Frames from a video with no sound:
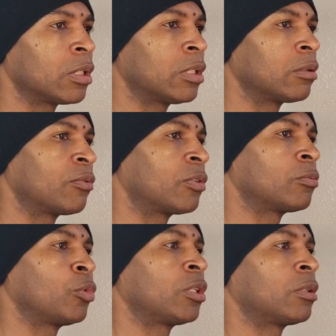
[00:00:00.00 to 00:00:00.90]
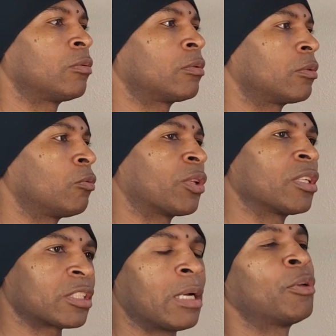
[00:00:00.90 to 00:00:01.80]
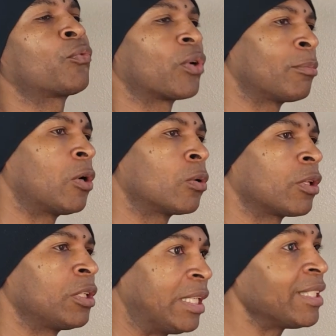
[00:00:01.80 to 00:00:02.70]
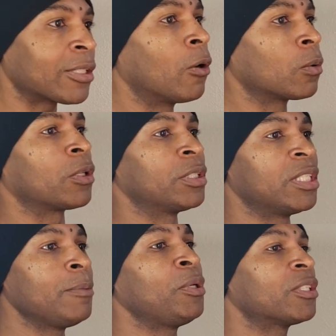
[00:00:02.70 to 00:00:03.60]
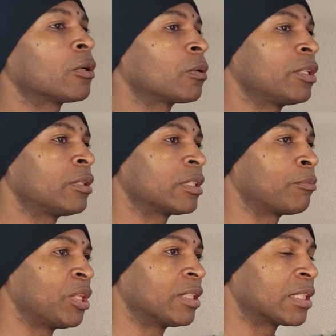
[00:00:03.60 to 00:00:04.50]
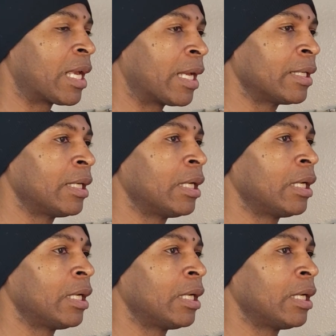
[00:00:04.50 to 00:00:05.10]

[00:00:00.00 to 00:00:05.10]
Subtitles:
But with us coming from Oakland, East Oakland, deep East Oakland to be exact,